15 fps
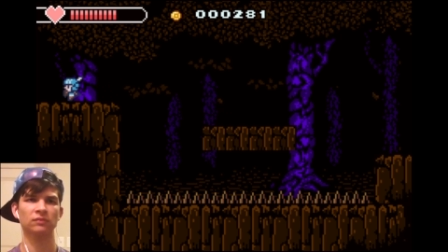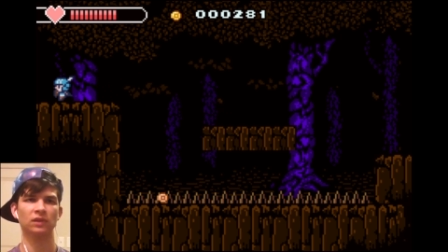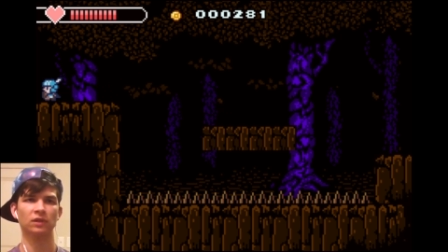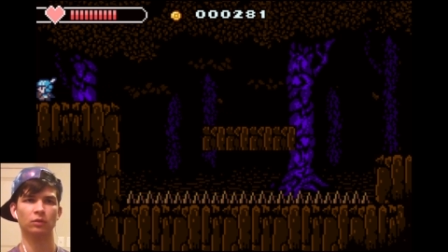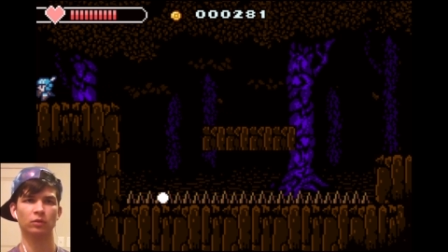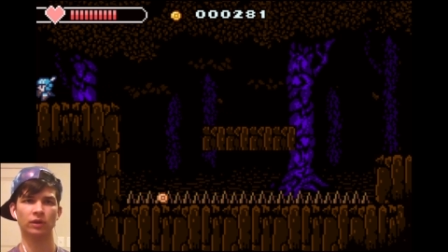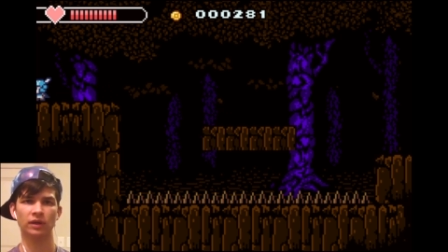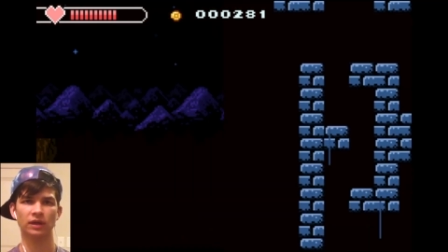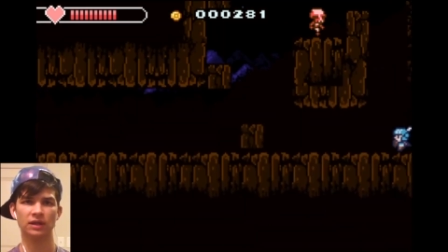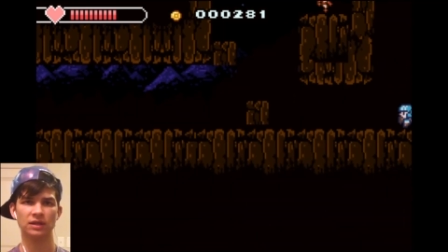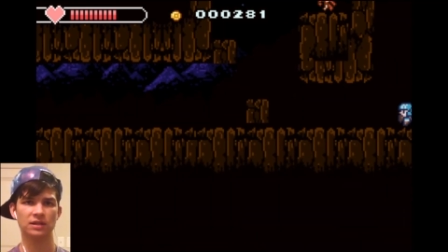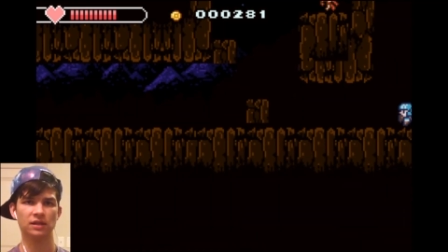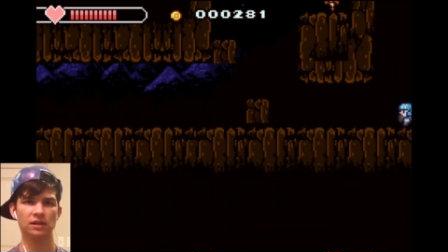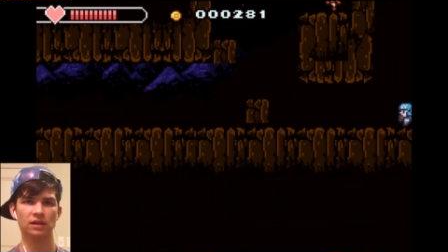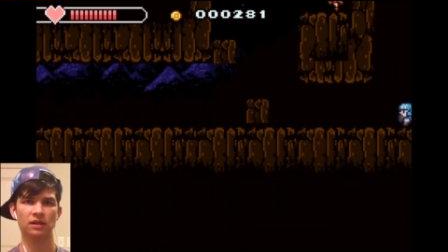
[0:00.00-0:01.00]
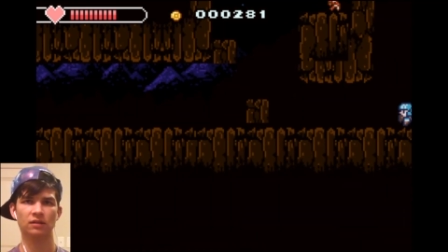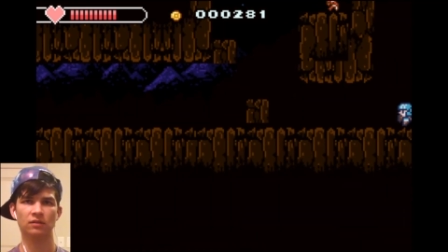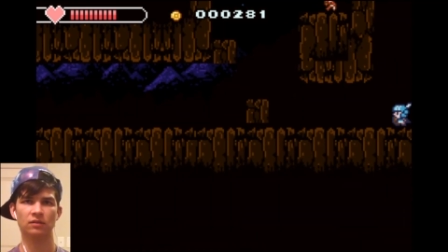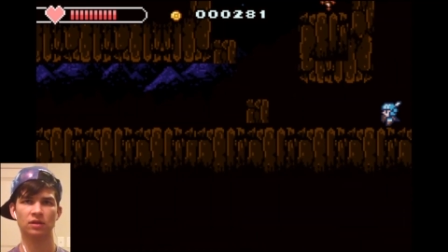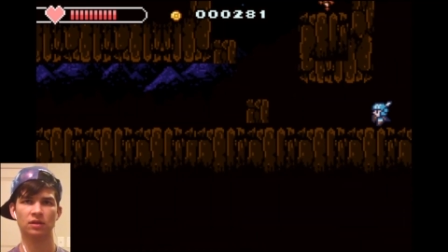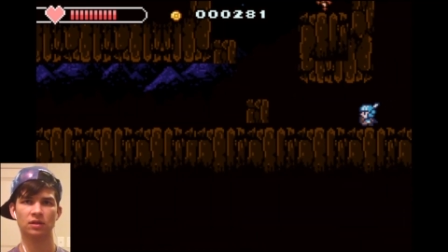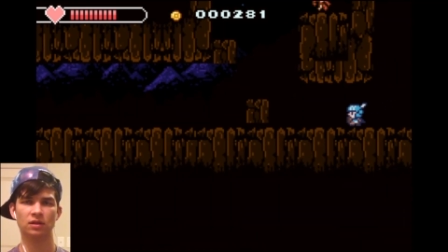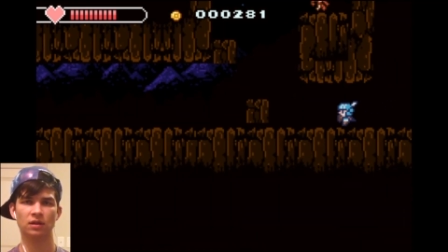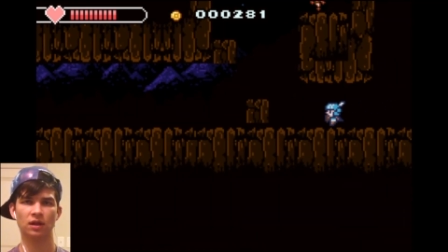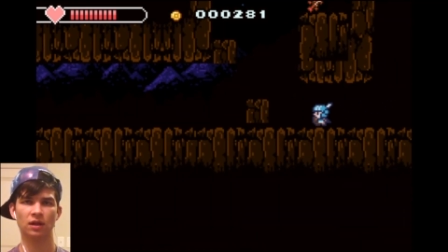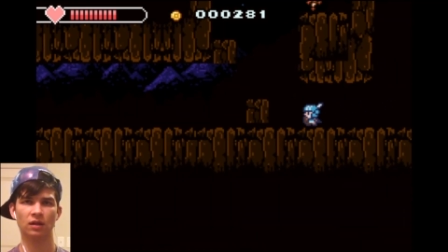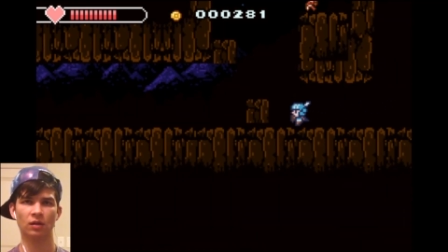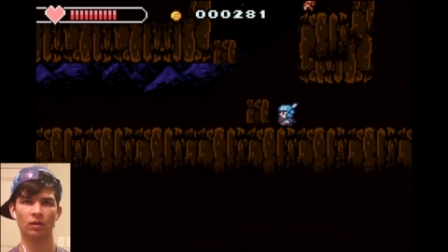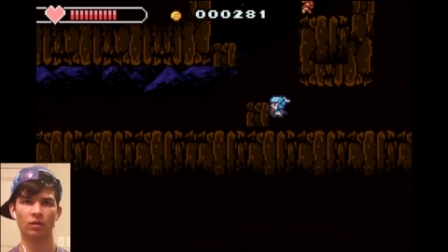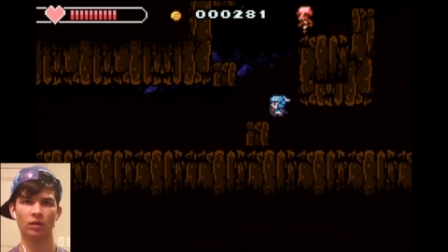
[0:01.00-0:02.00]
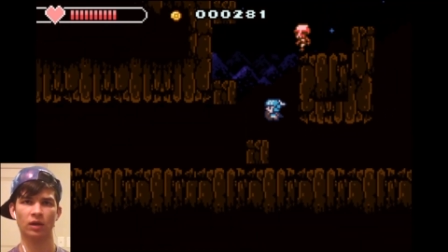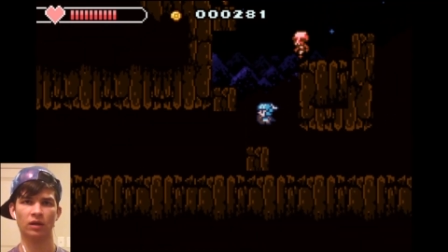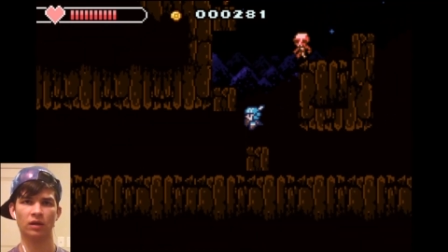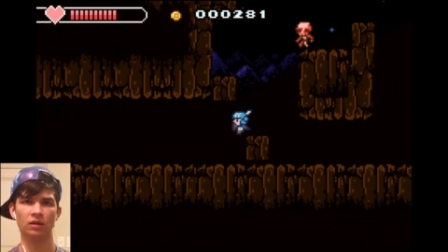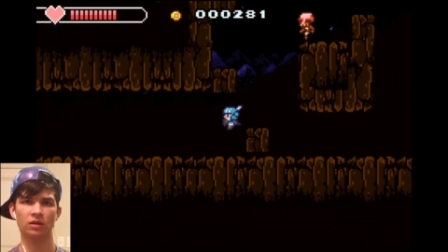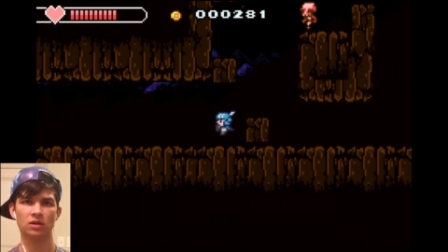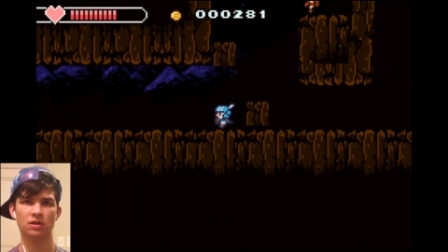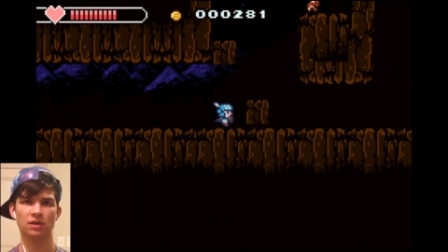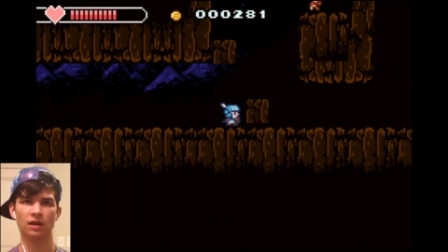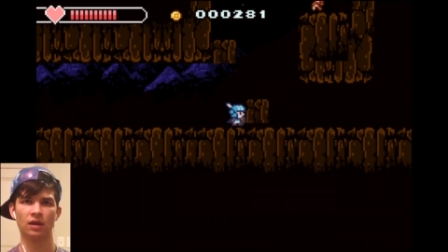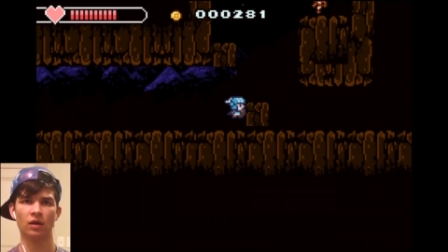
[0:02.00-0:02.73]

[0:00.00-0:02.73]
They're really easy to, to kill, and they're just there.